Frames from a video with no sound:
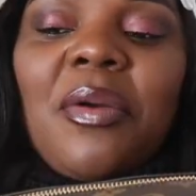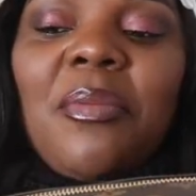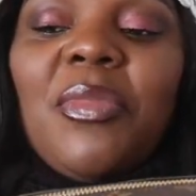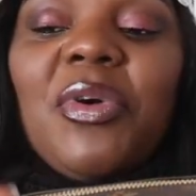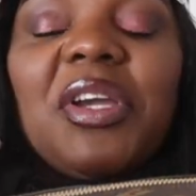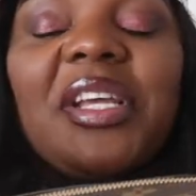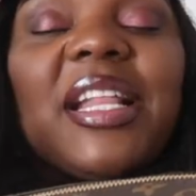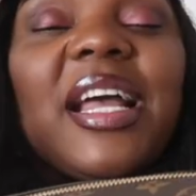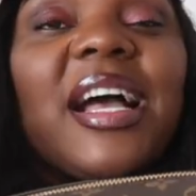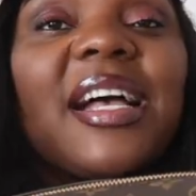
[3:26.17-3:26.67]

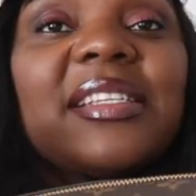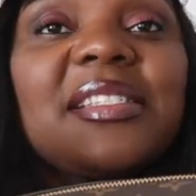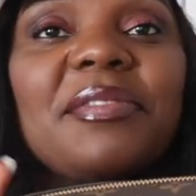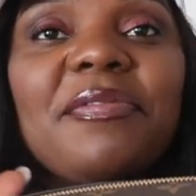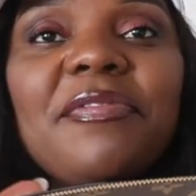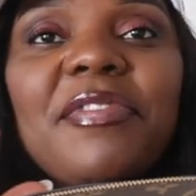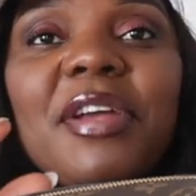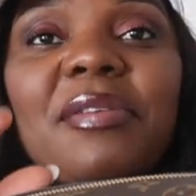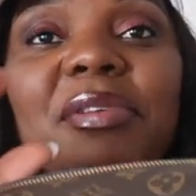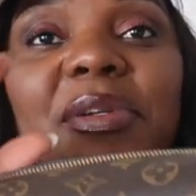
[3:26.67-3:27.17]
but it has a
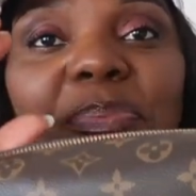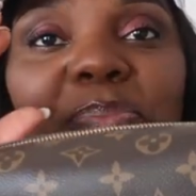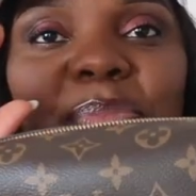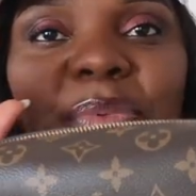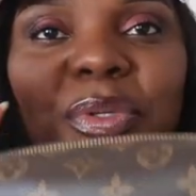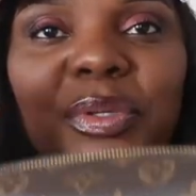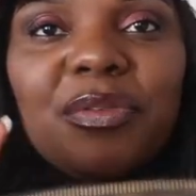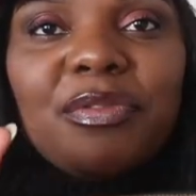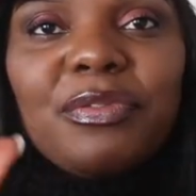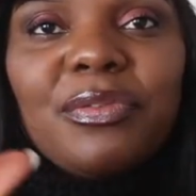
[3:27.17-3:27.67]
very
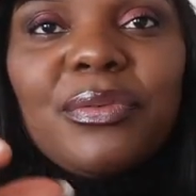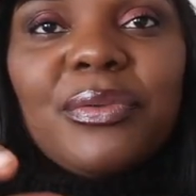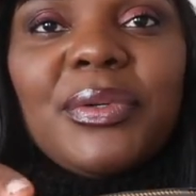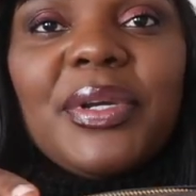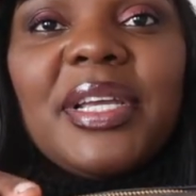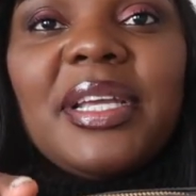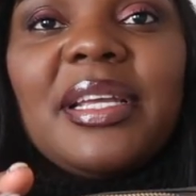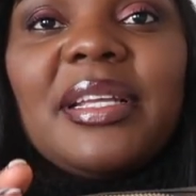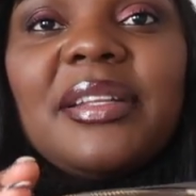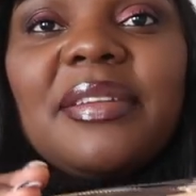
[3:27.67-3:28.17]
beautiful
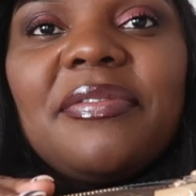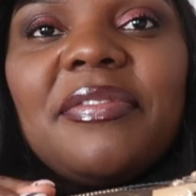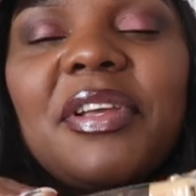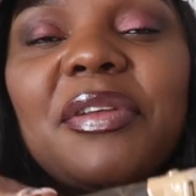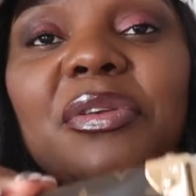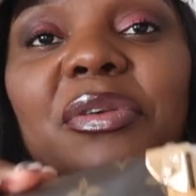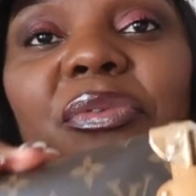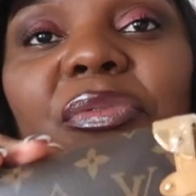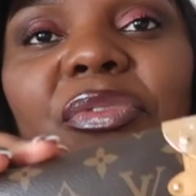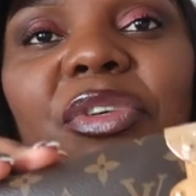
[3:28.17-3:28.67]
and
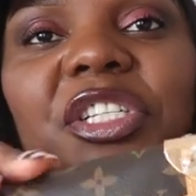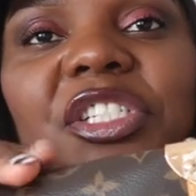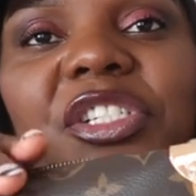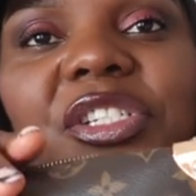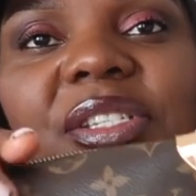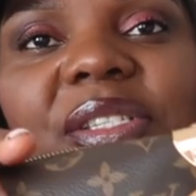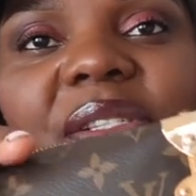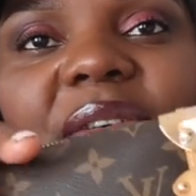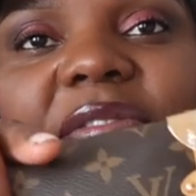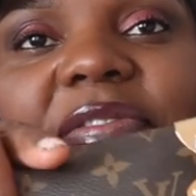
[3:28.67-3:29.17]
very rich
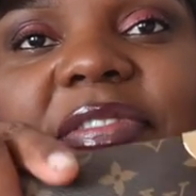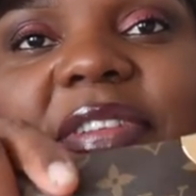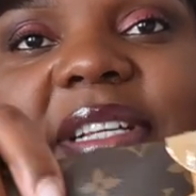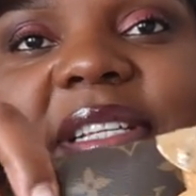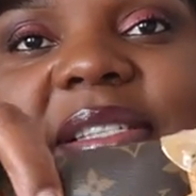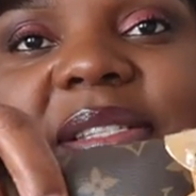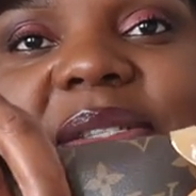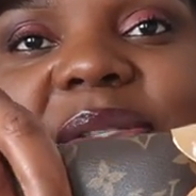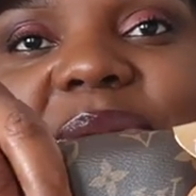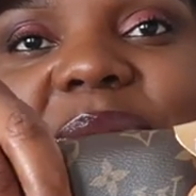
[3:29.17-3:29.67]

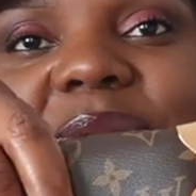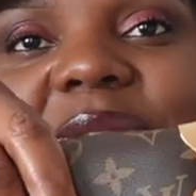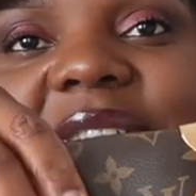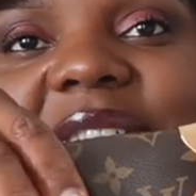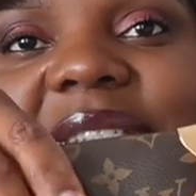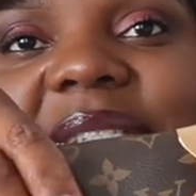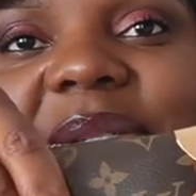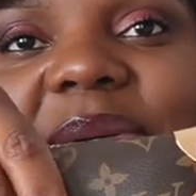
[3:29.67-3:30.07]
softness to it